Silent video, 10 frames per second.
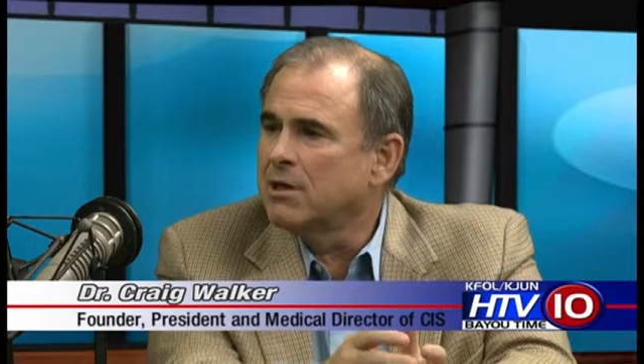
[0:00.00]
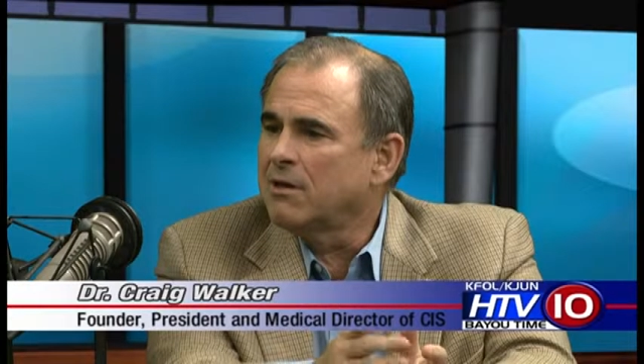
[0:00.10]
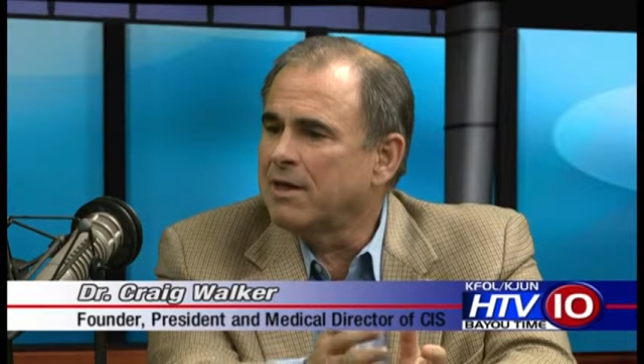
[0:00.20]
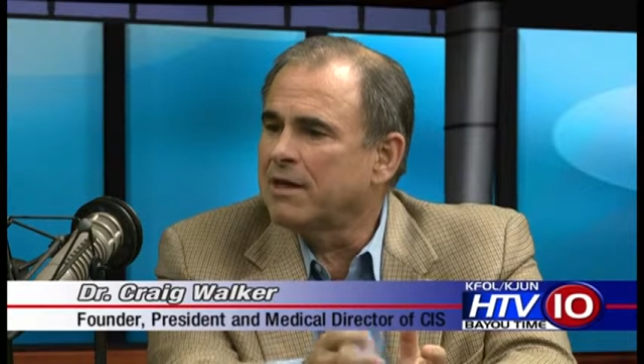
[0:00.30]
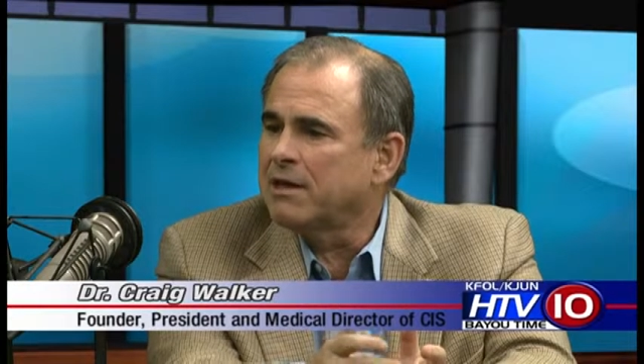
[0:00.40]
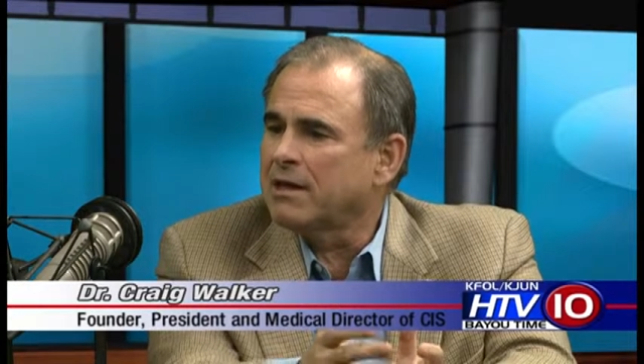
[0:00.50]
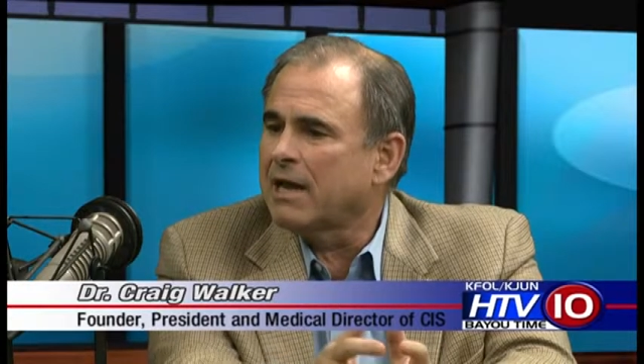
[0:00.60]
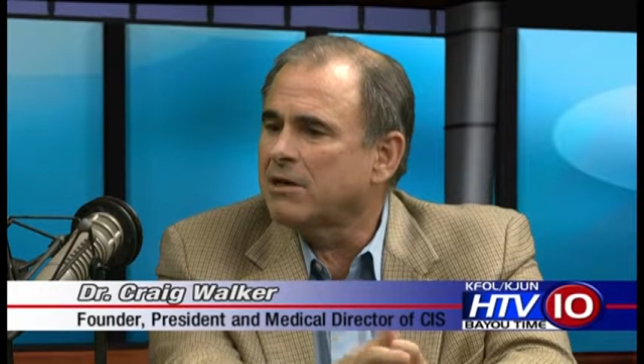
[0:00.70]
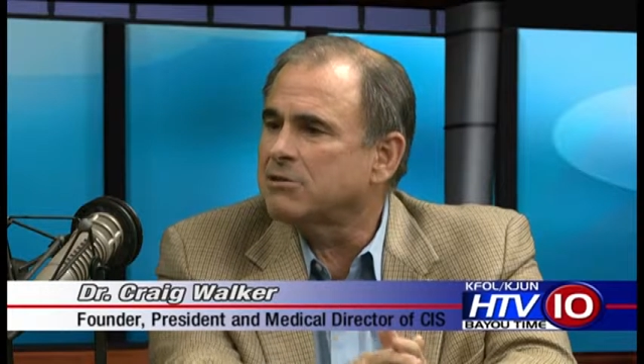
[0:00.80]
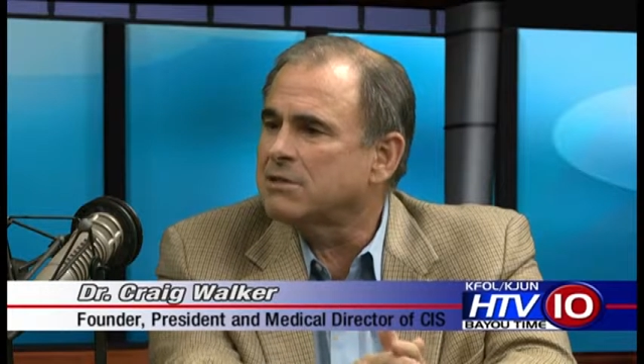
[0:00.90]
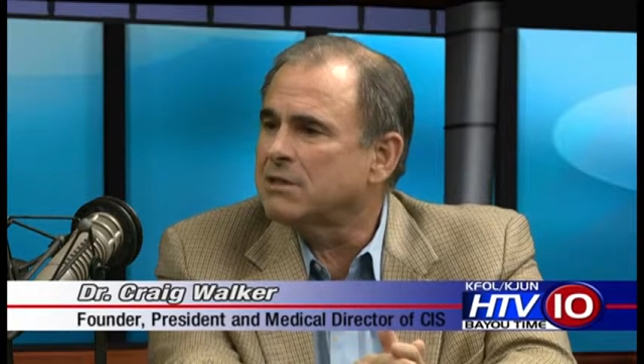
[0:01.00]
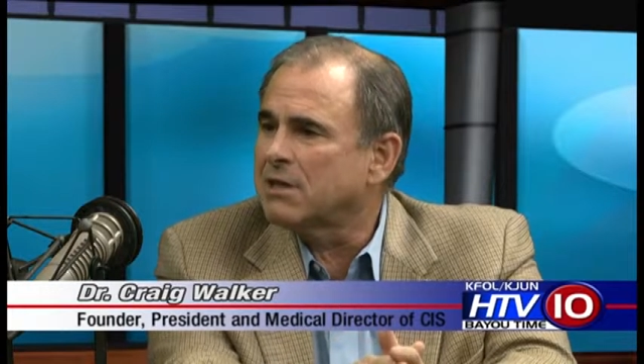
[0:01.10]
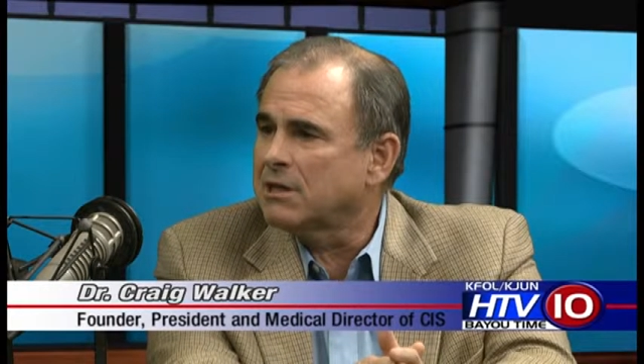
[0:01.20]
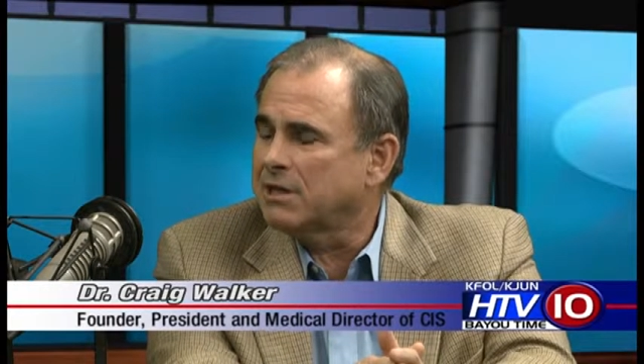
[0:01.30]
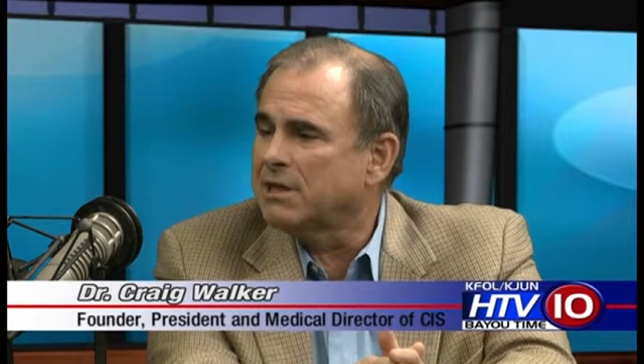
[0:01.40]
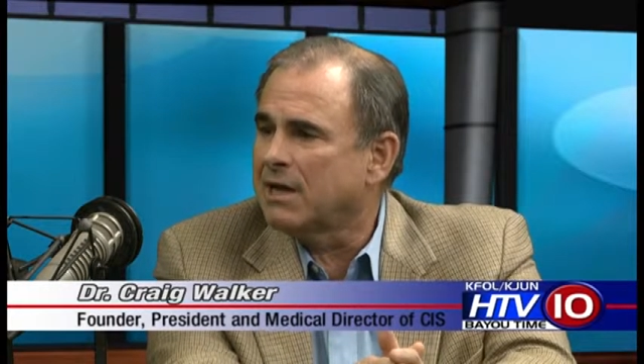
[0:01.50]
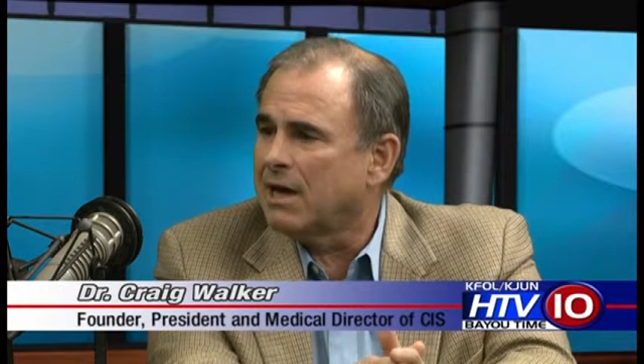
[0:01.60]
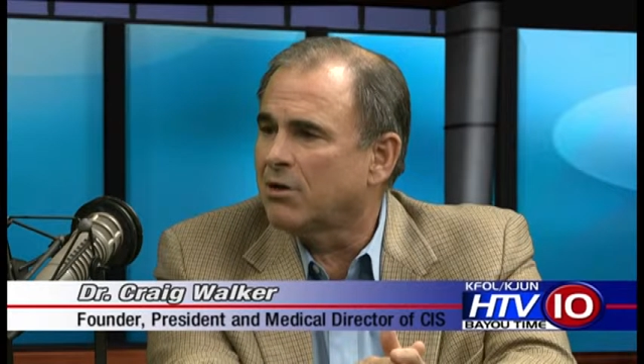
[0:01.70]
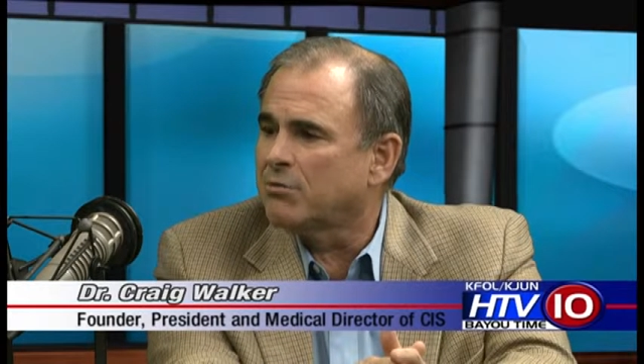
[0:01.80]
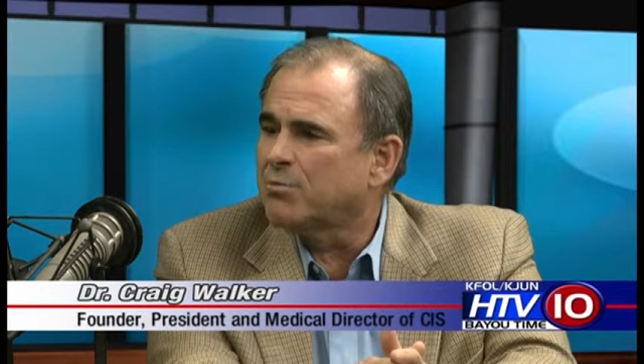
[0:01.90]
that it allows us to clean
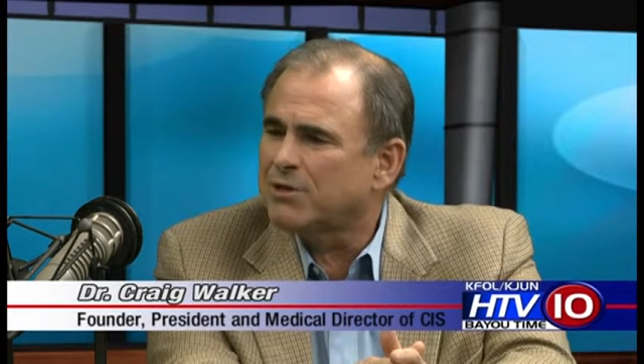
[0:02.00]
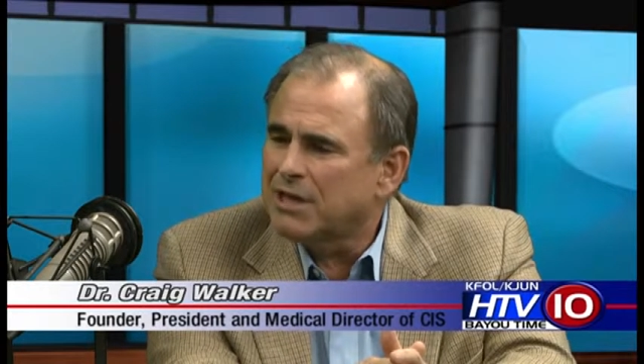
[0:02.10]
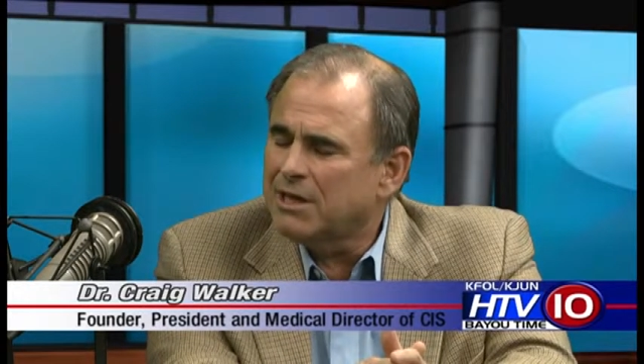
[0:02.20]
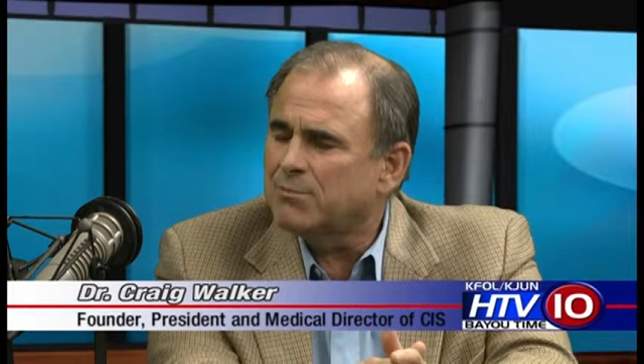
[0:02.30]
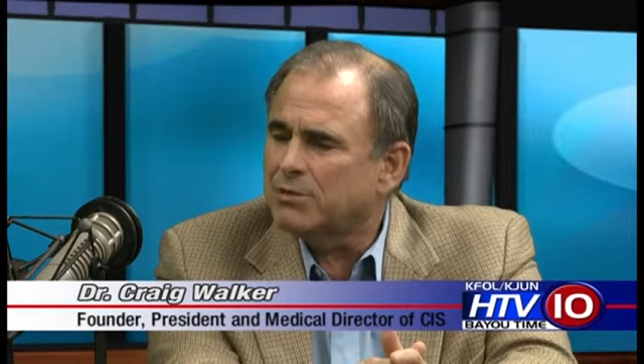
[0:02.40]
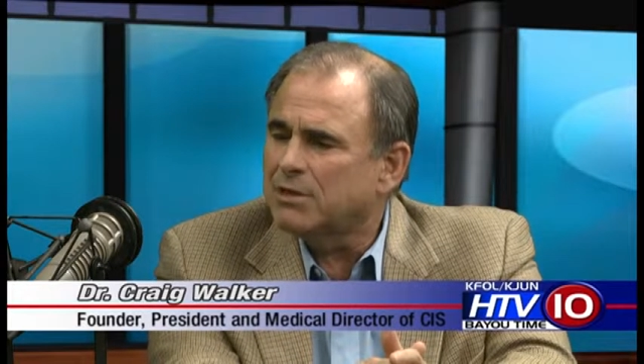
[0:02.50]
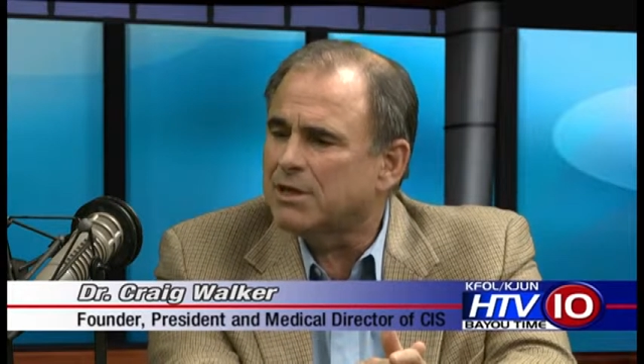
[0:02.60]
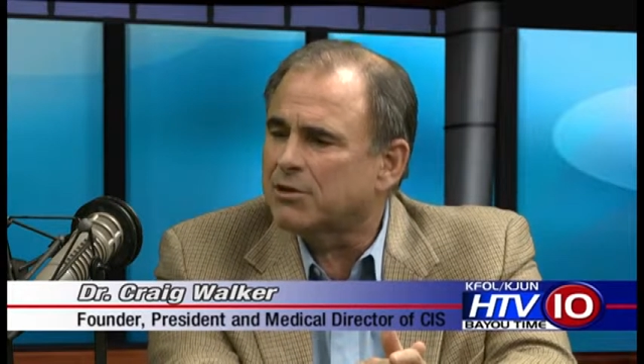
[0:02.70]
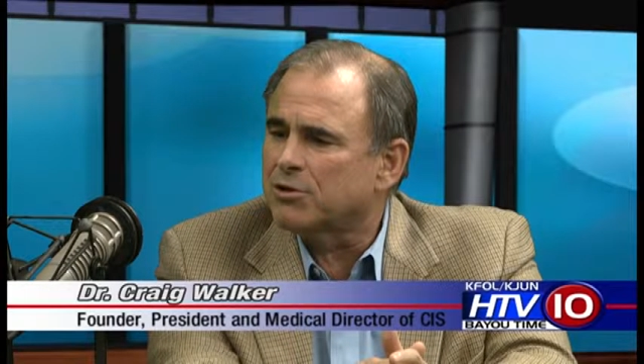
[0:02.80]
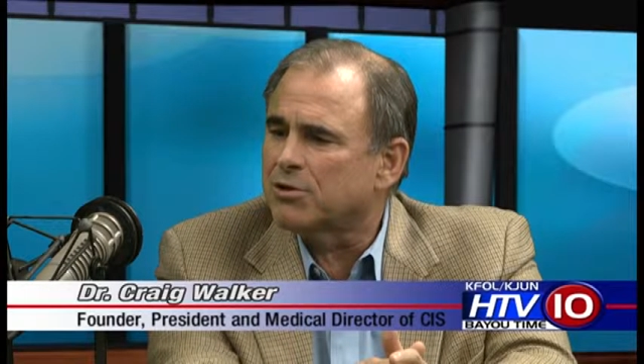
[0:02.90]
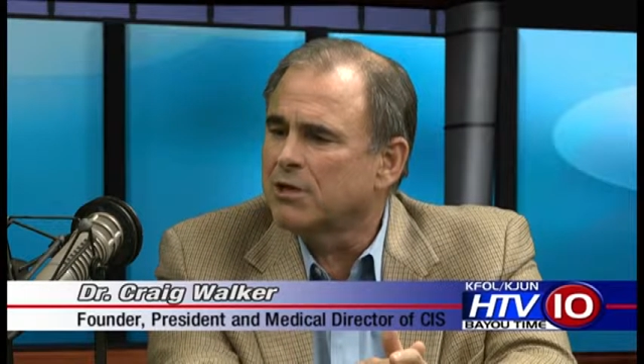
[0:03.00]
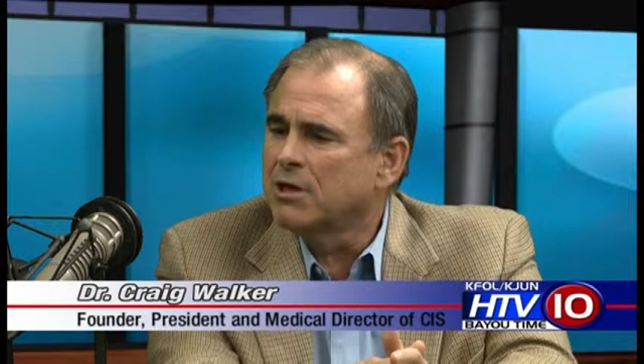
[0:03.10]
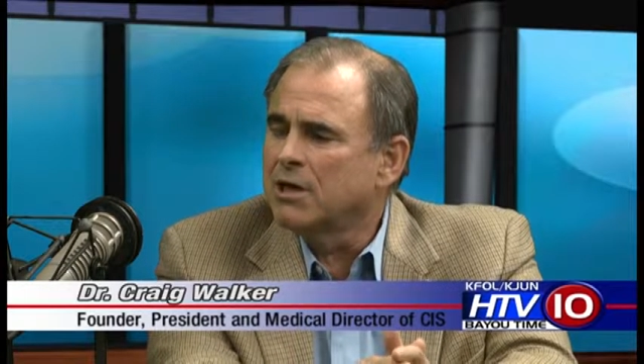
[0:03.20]
out, in particular,